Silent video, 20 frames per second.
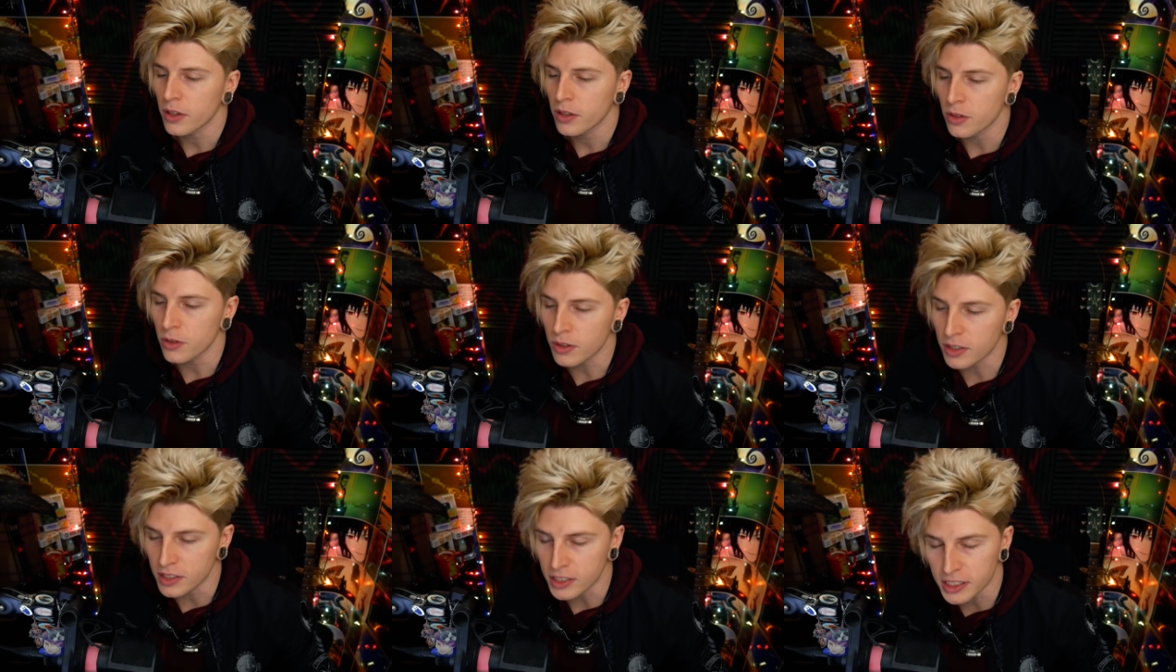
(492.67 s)

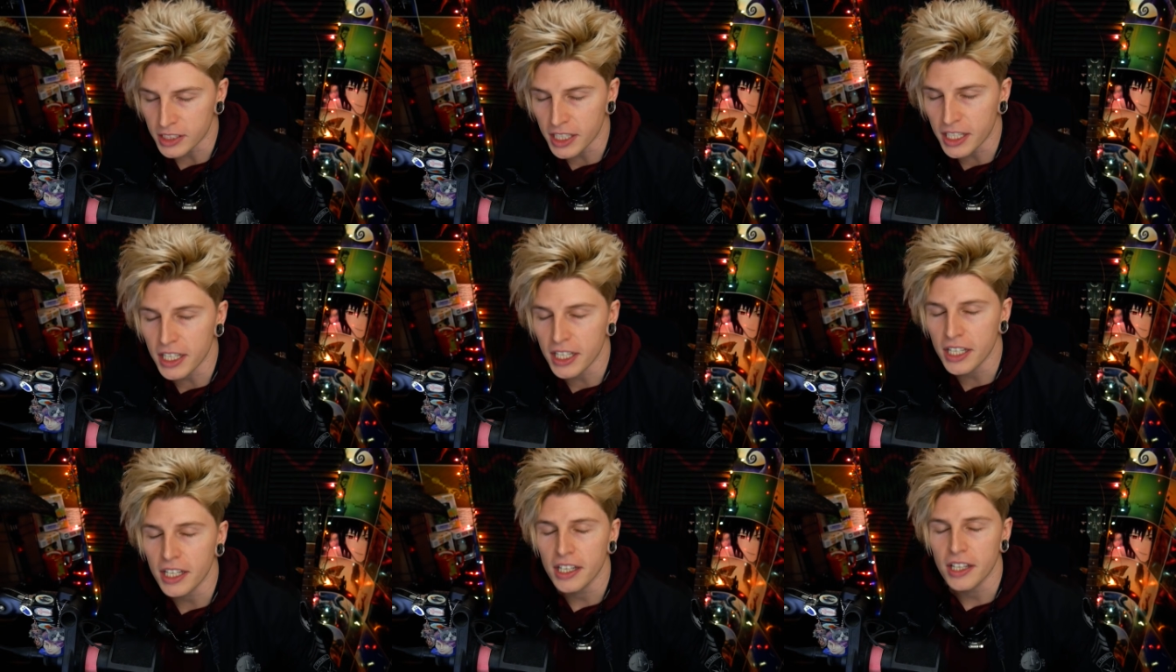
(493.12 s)
you can
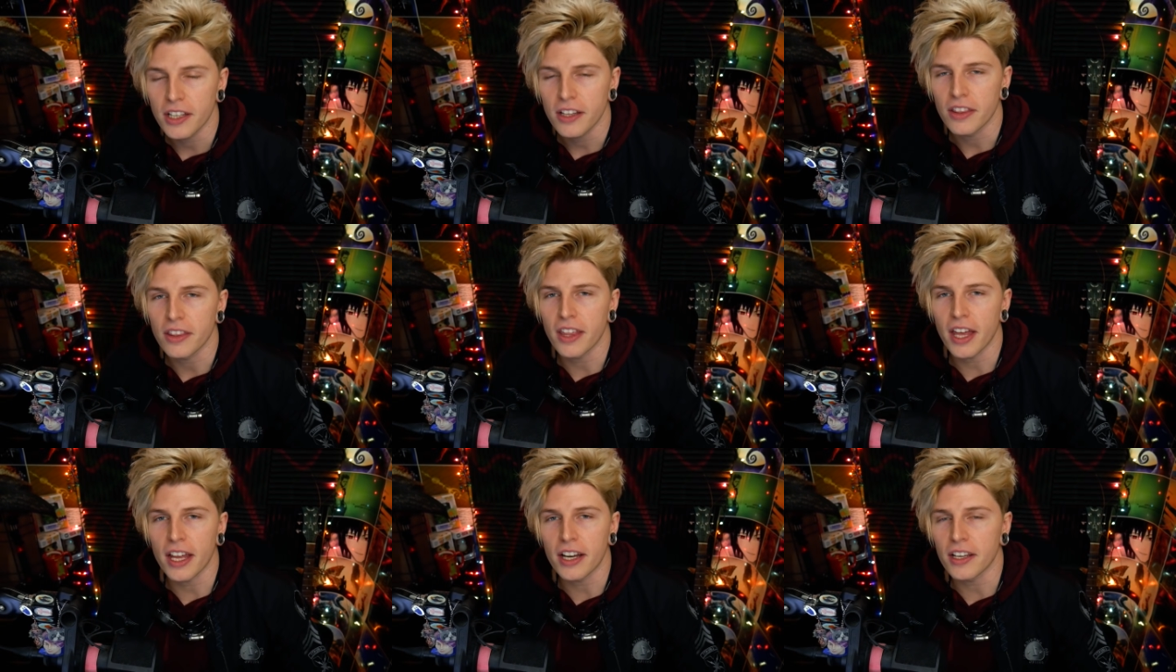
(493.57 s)
see
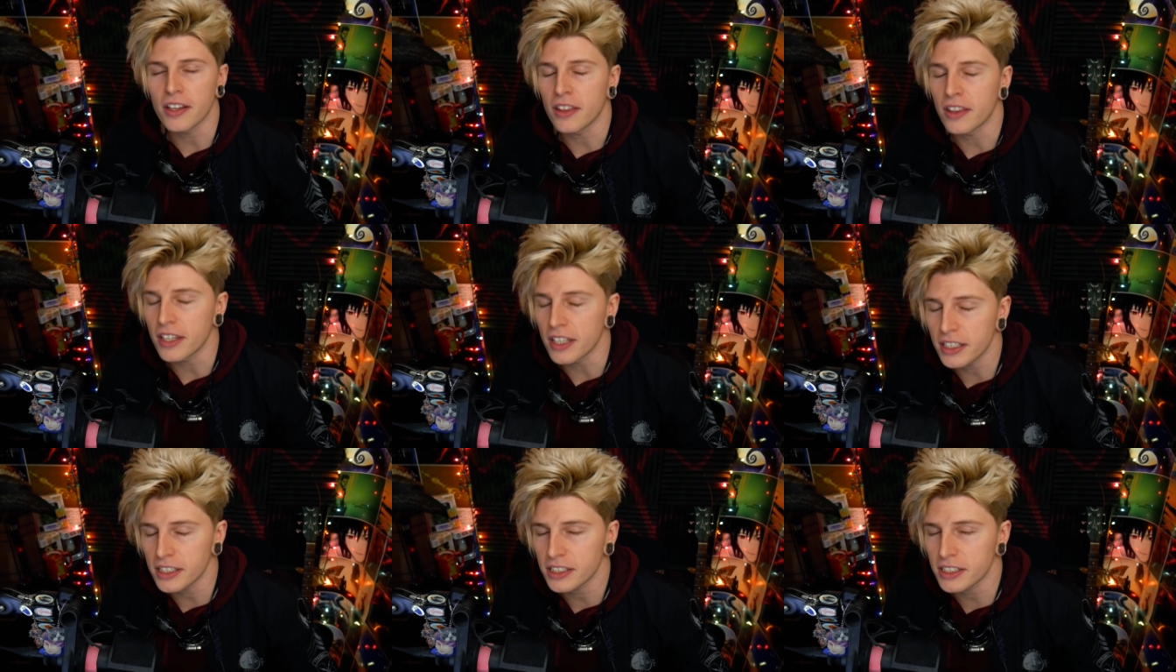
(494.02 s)
that
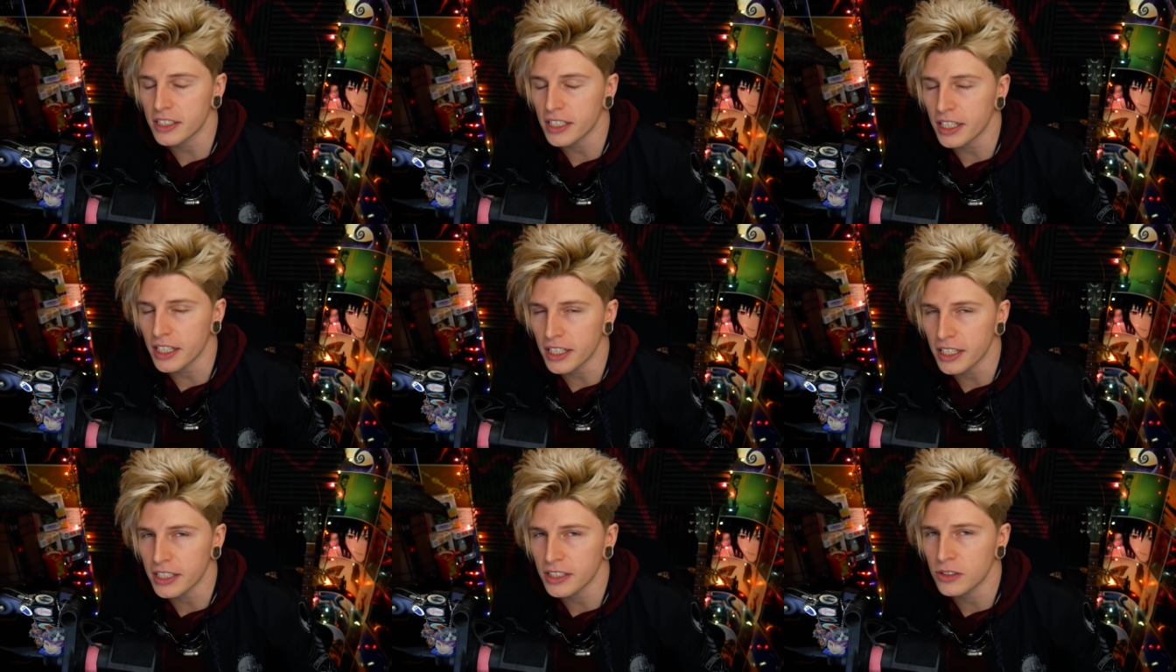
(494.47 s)
this
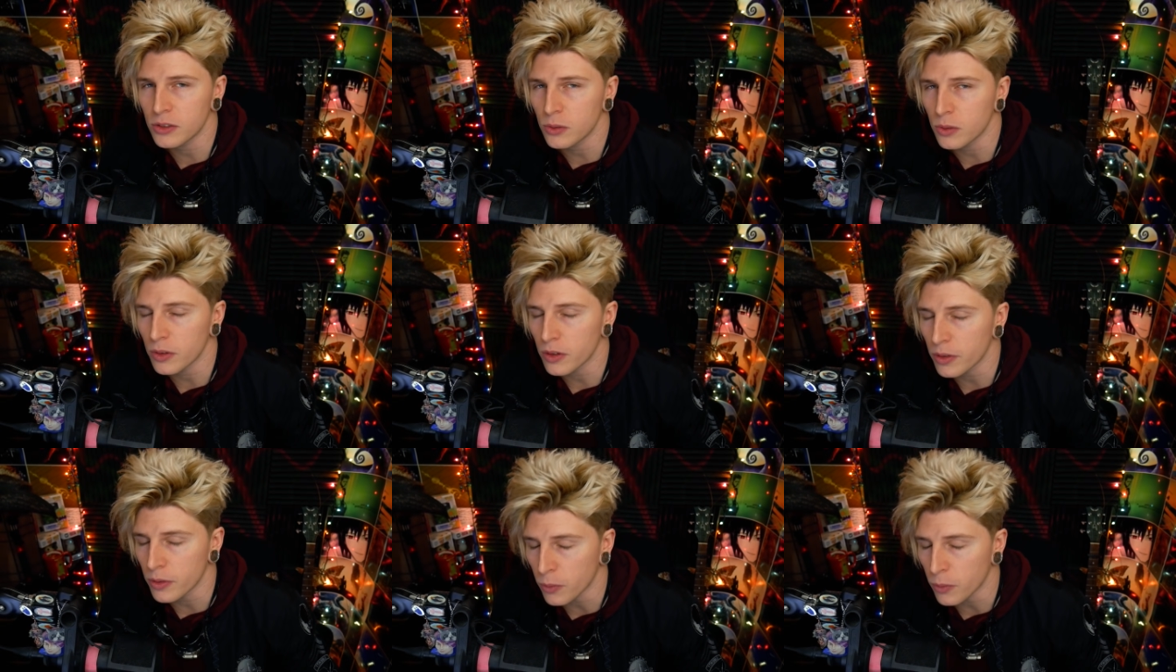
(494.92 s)
is